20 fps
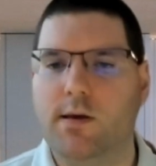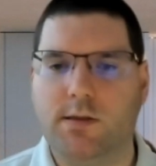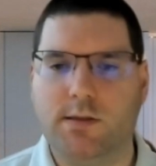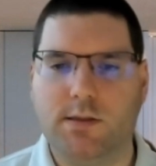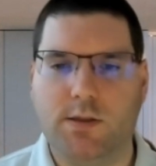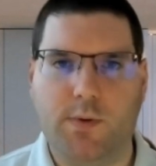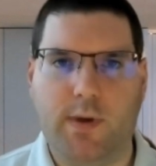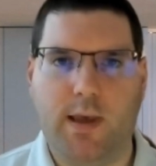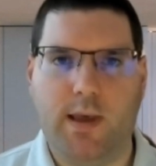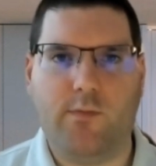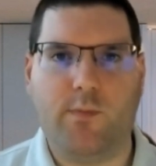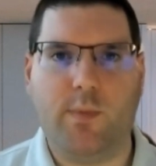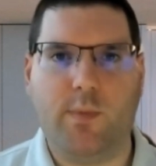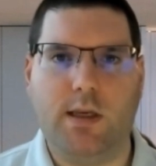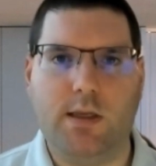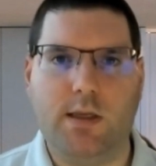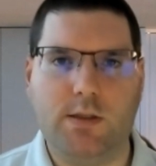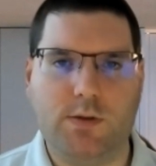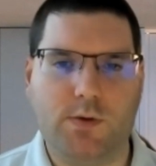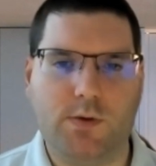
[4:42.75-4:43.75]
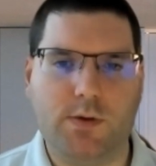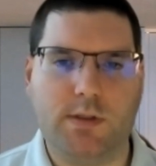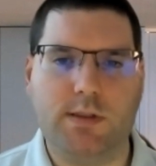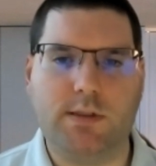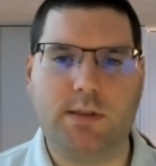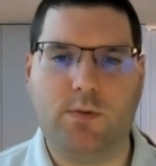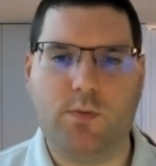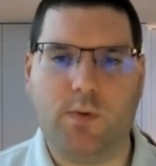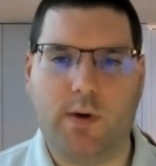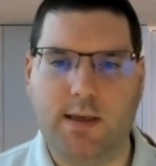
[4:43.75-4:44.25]
So we have many
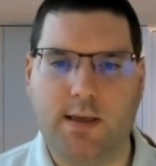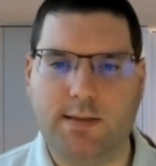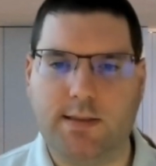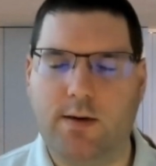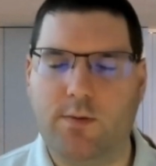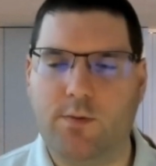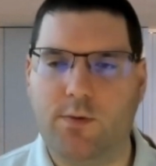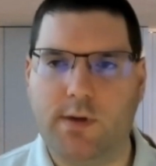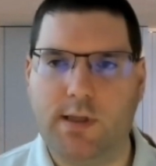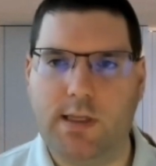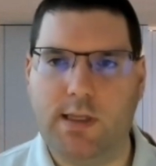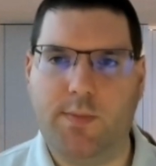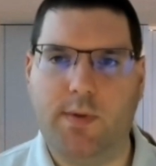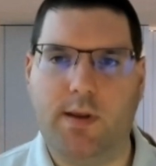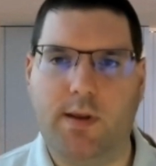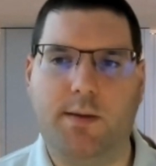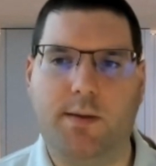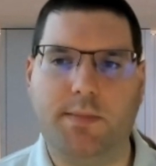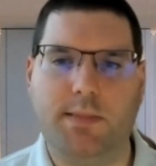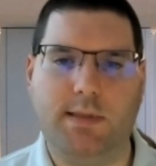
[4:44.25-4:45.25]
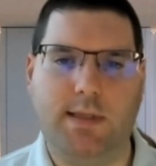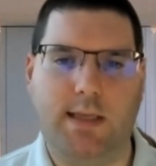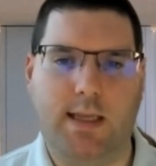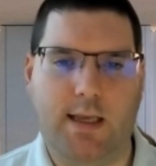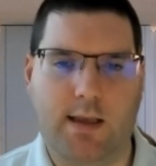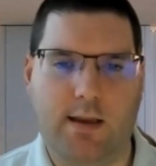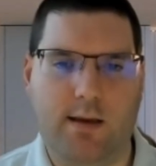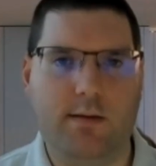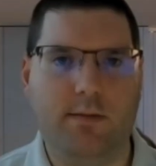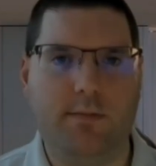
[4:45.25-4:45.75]
sources and ways that we're keeping up to
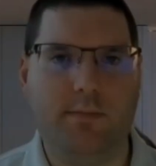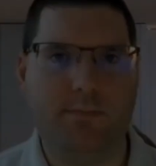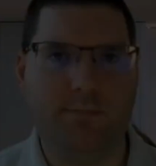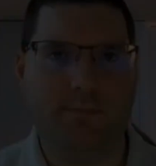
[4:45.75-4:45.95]
date.